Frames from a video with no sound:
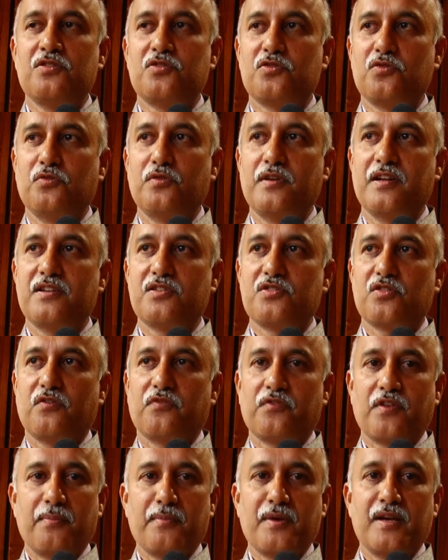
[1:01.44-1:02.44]
students
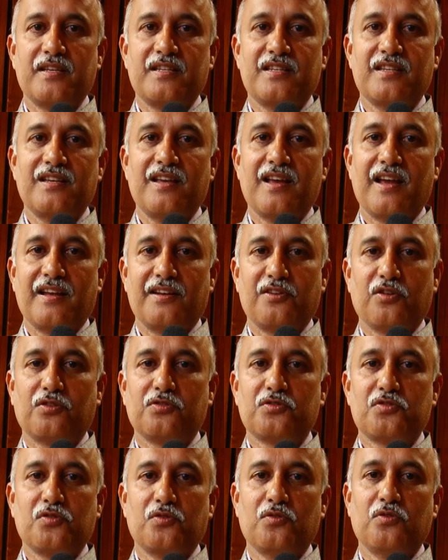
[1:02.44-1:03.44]
of M I T and
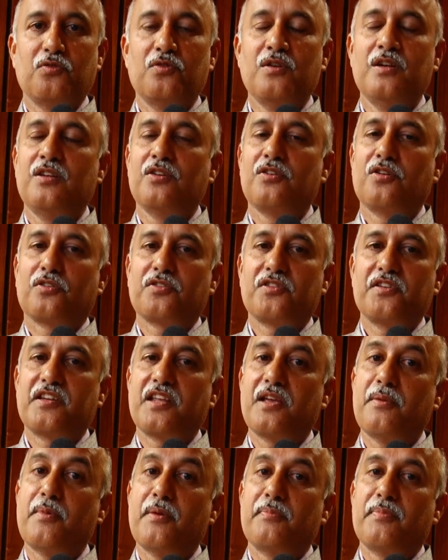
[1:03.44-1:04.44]
also Doctor
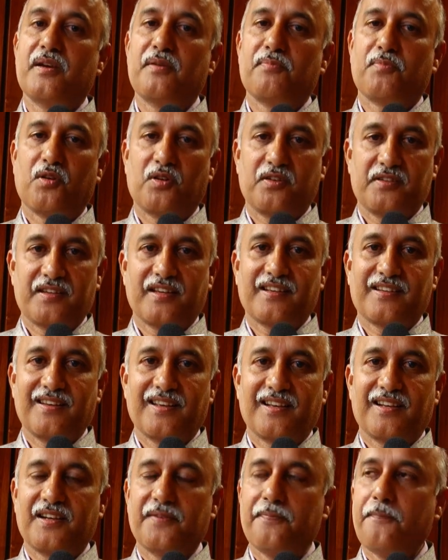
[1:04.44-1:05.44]
T M A
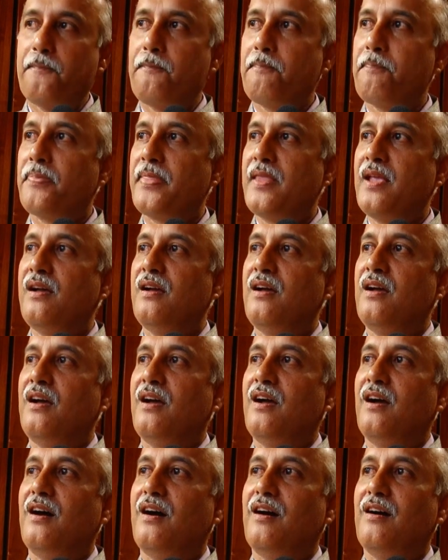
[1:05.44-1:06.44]
Polytechnic.
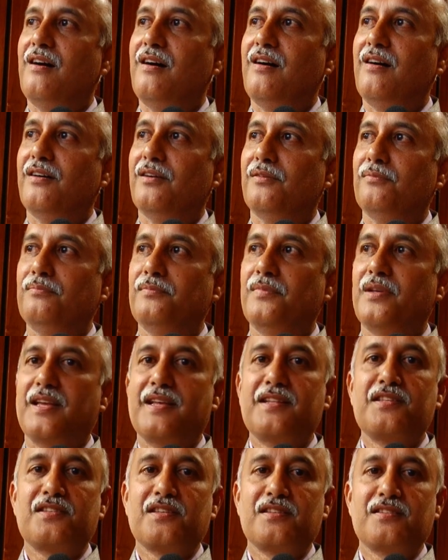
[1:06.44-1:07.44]
Uh,
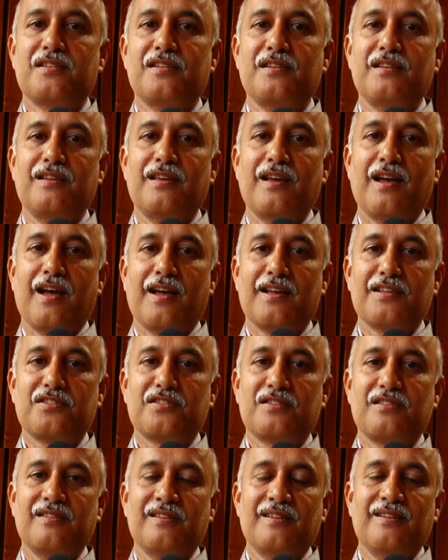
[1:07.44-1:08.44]
N C C has
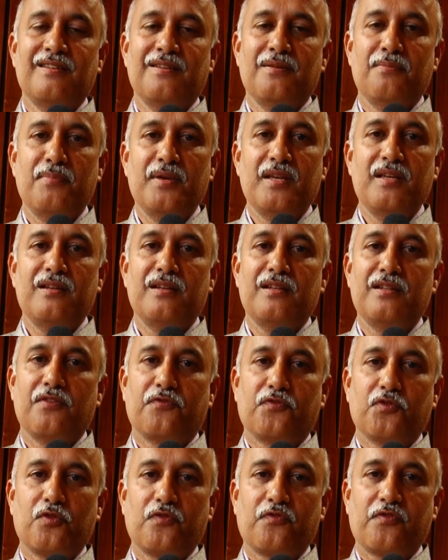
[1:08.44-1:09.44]
been in
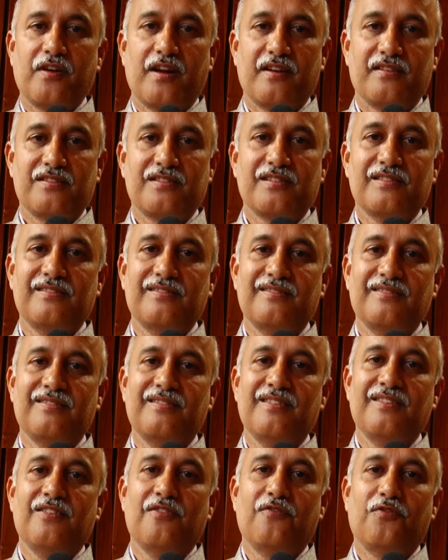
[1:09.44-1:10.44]
the forefront
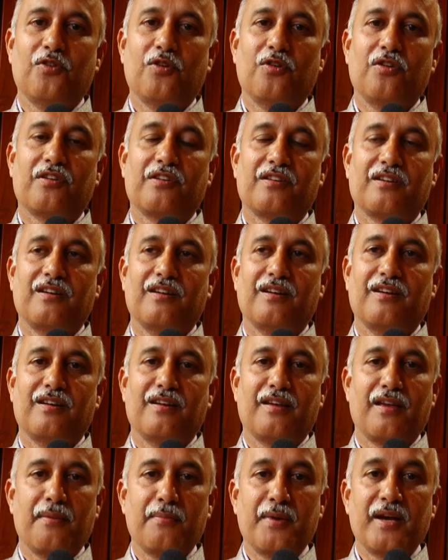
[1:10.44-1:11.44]
for
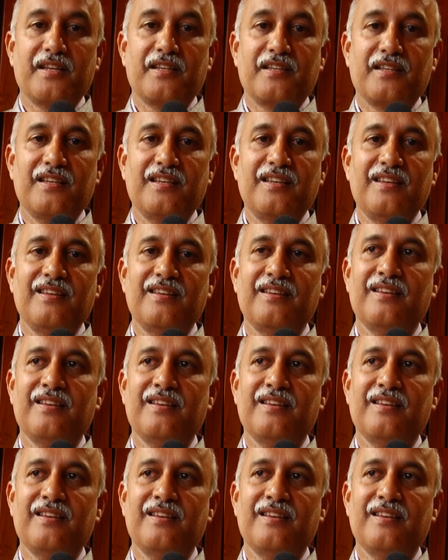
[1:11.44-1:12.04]
uh, M I T